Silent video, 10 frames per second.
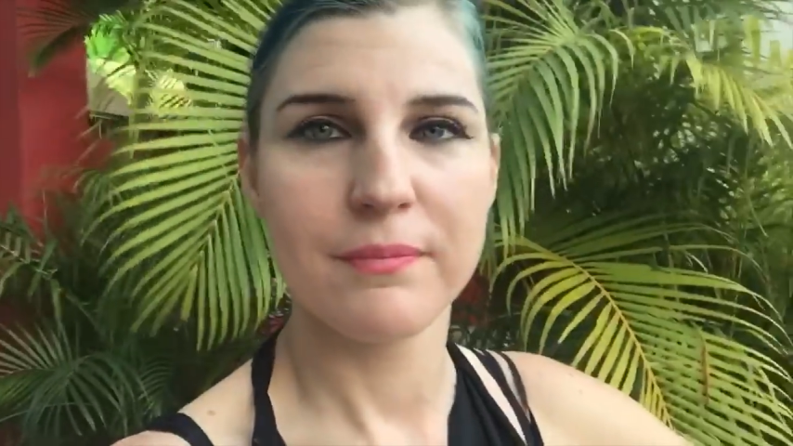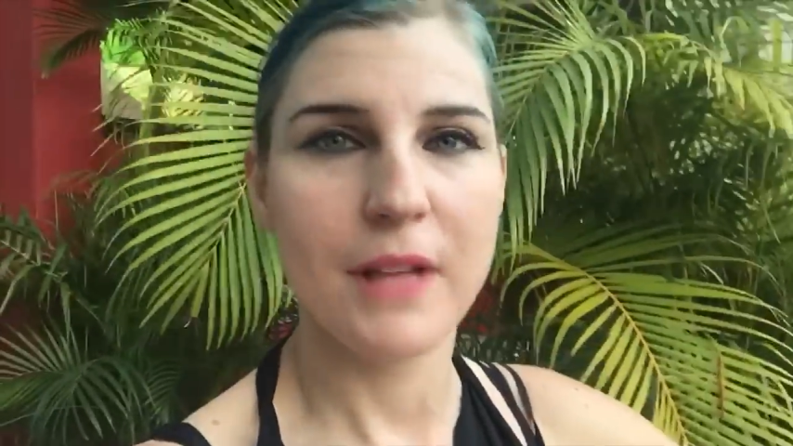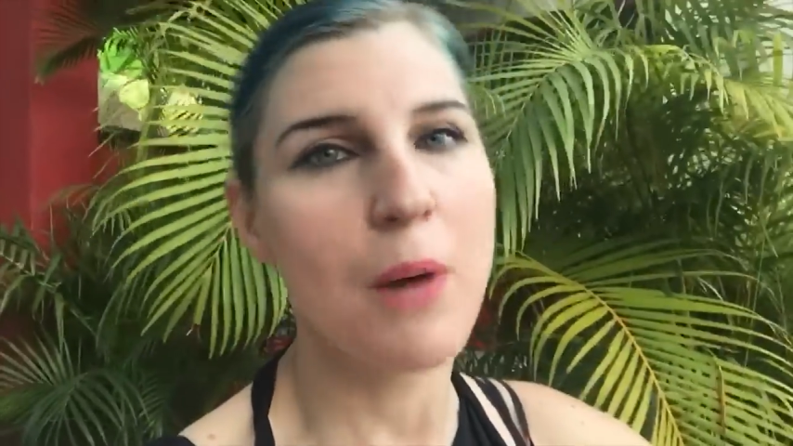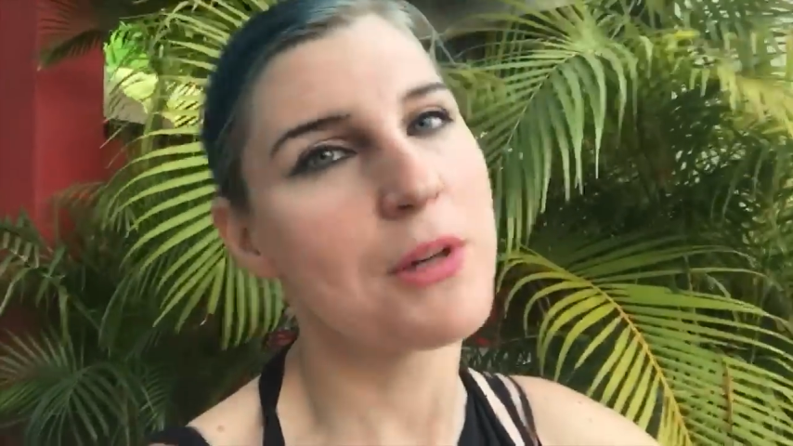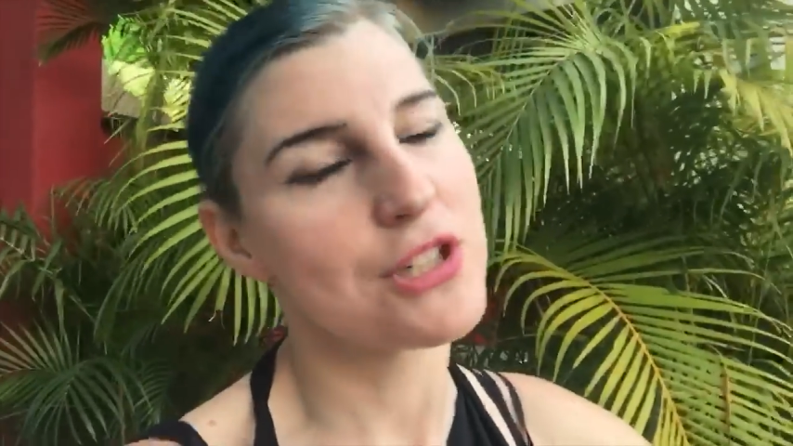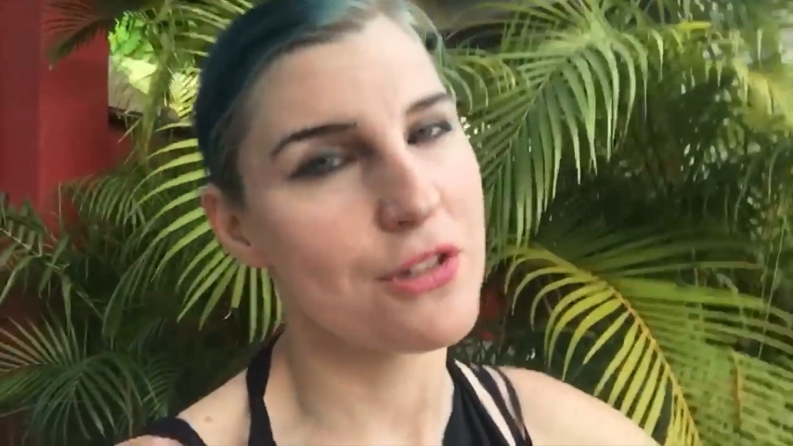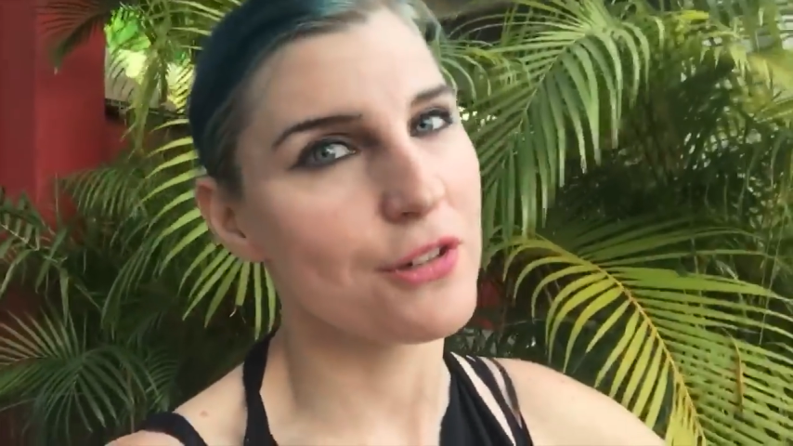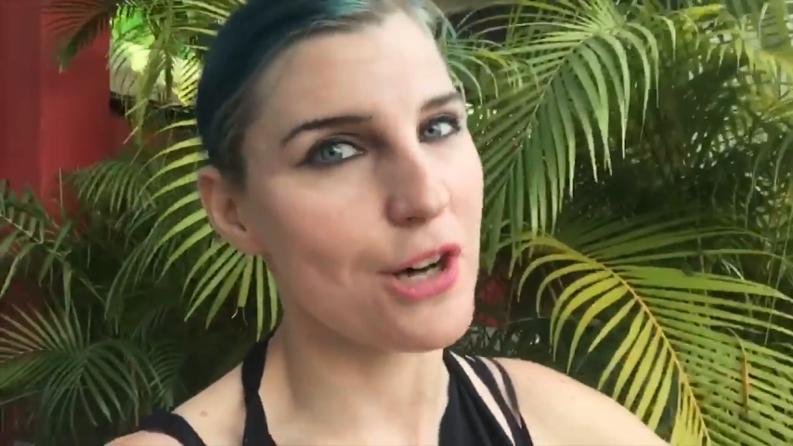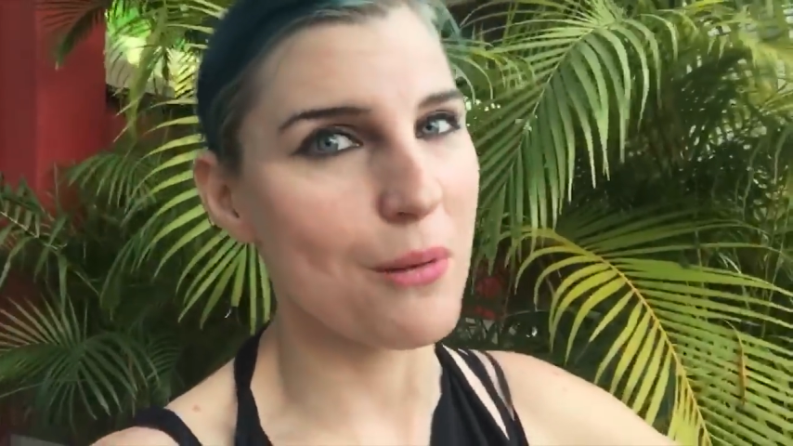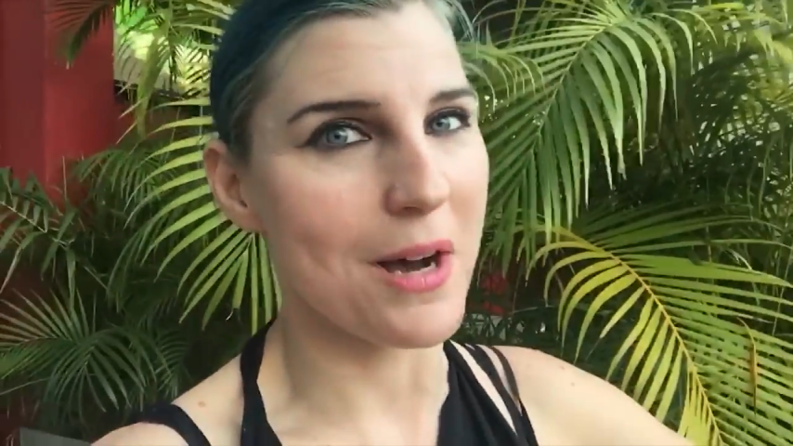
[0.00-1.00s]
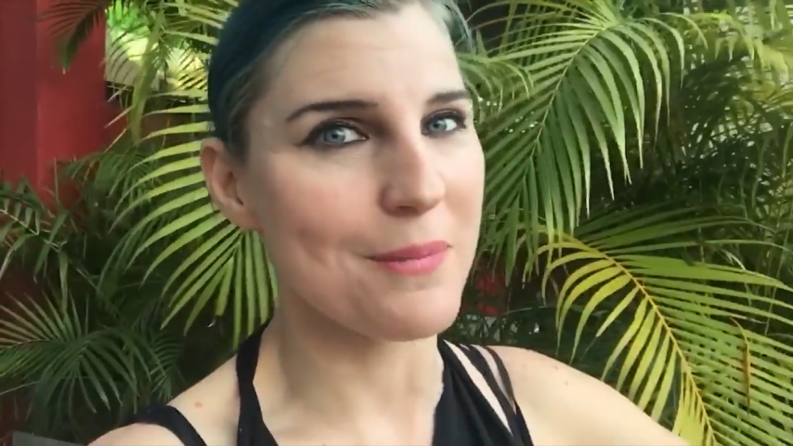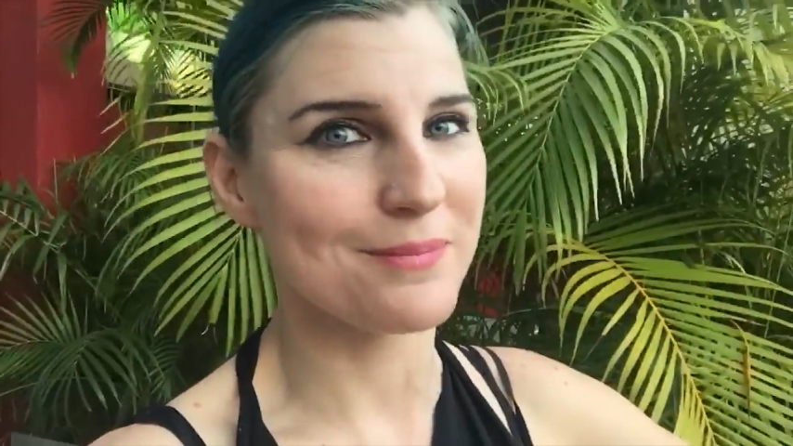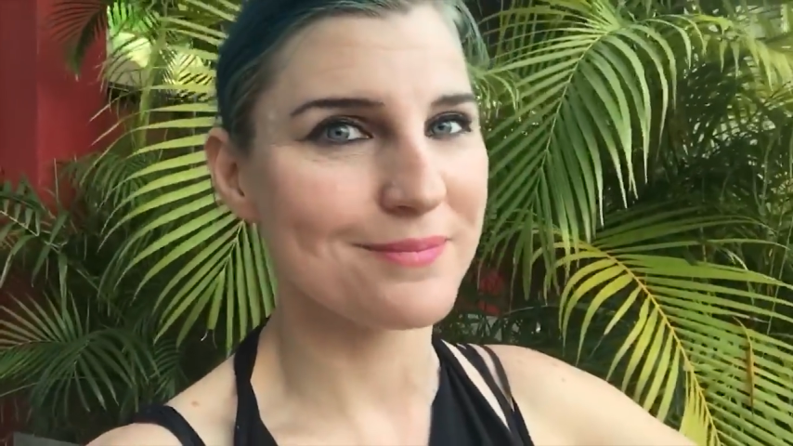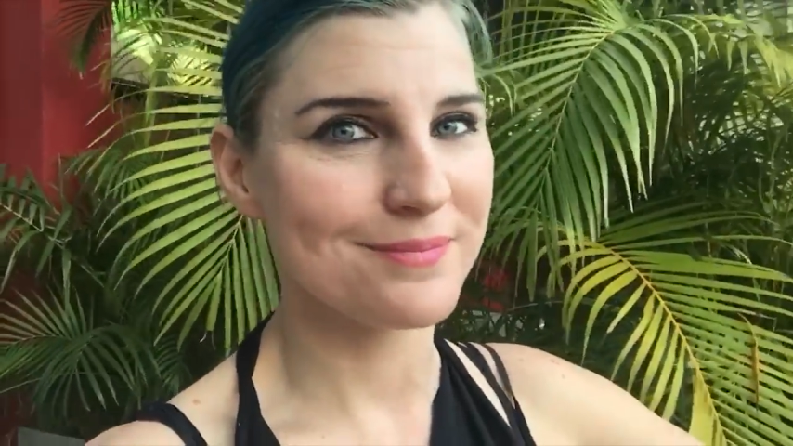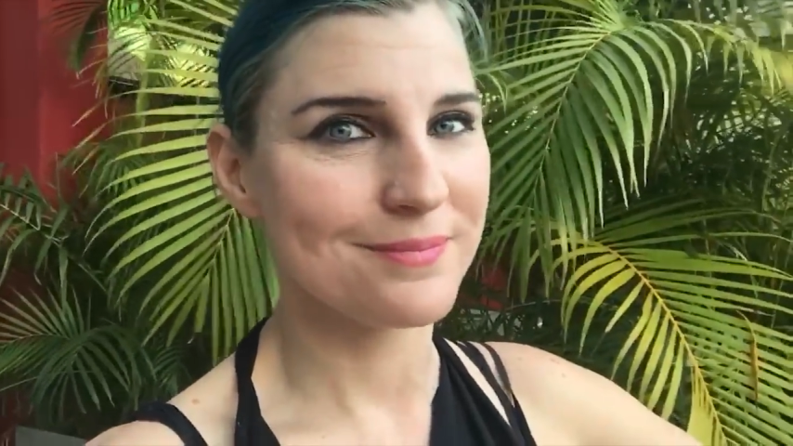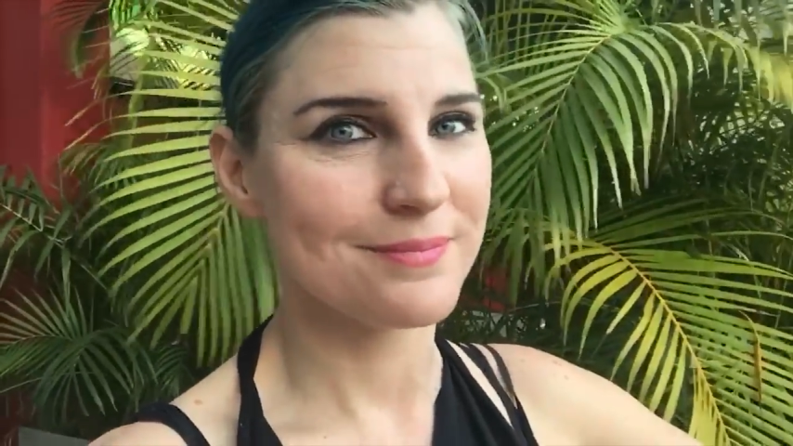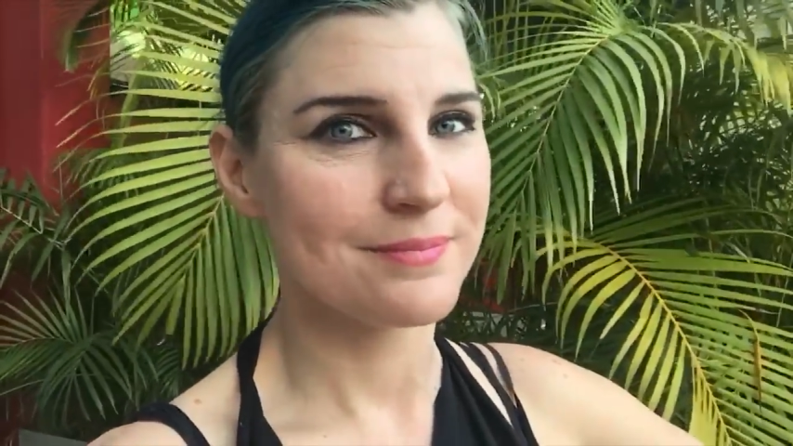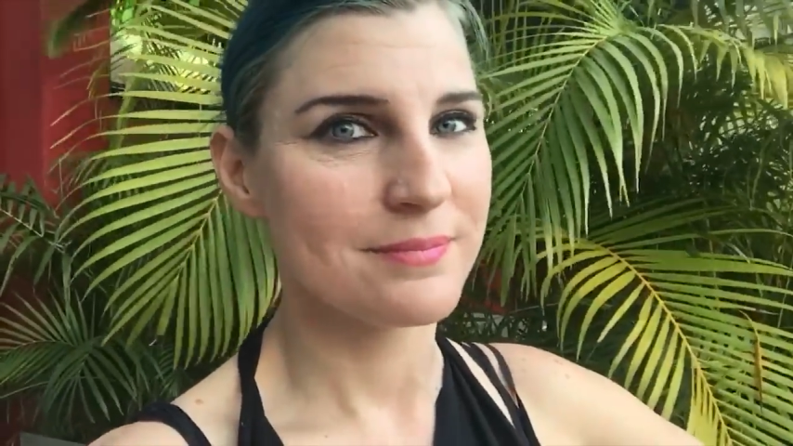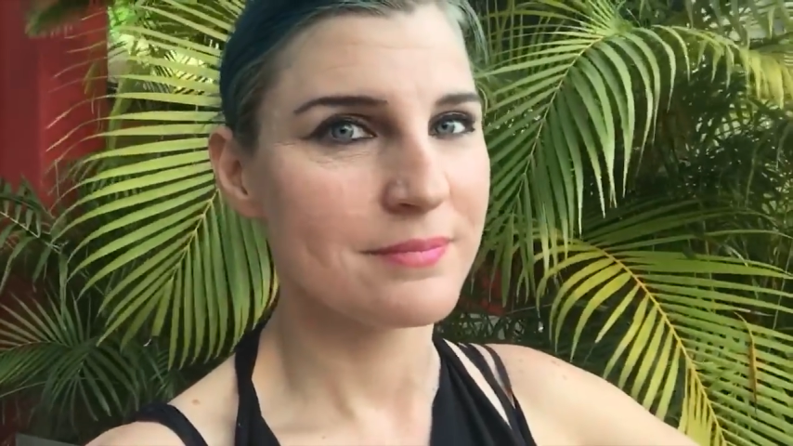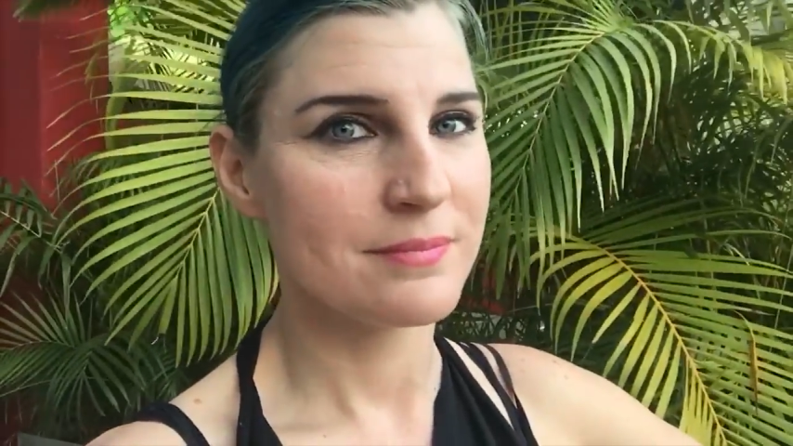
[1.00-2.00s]
I want you to grow up
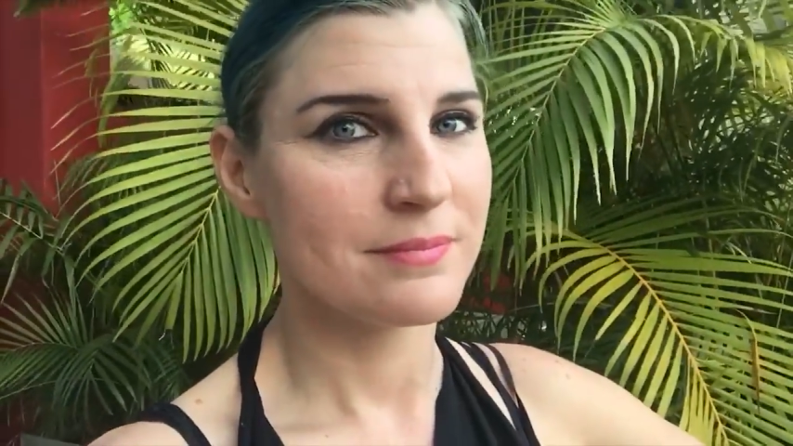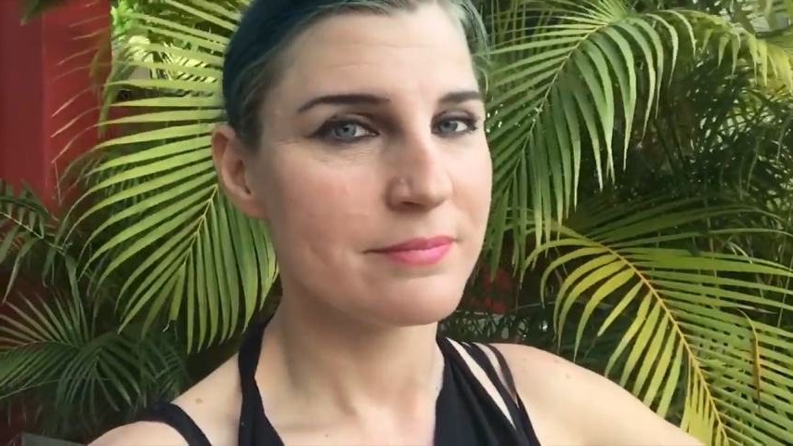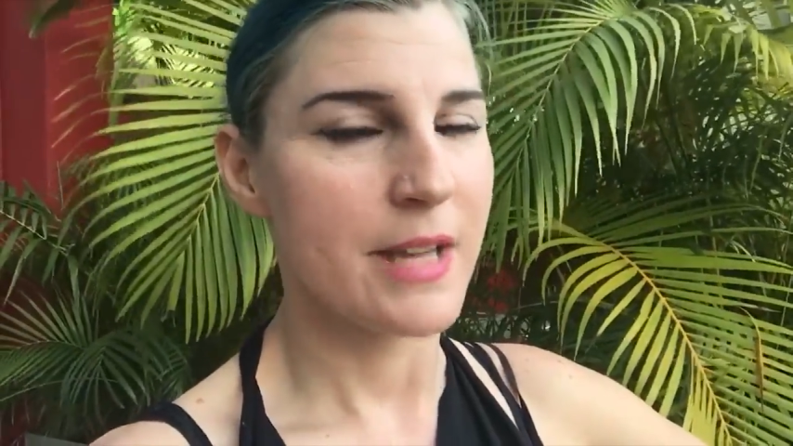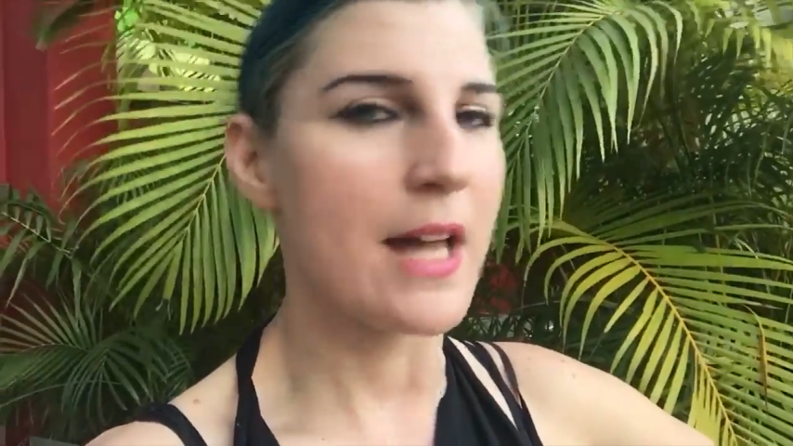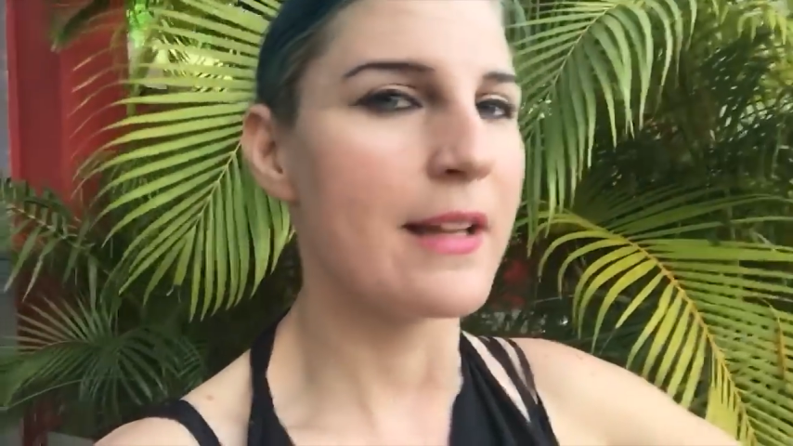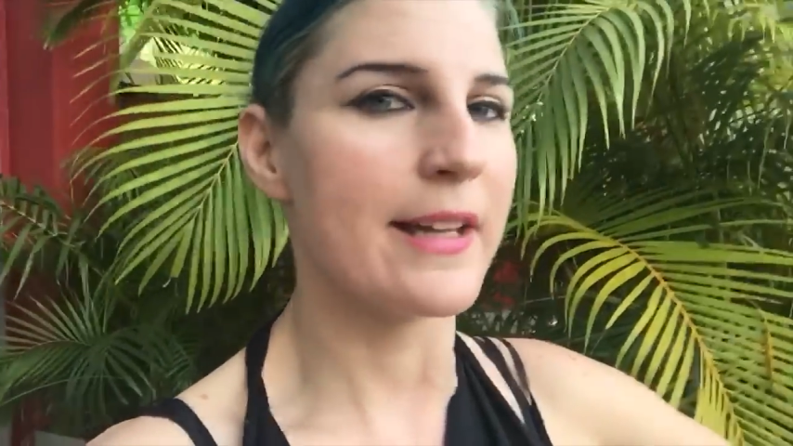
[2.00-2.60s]
and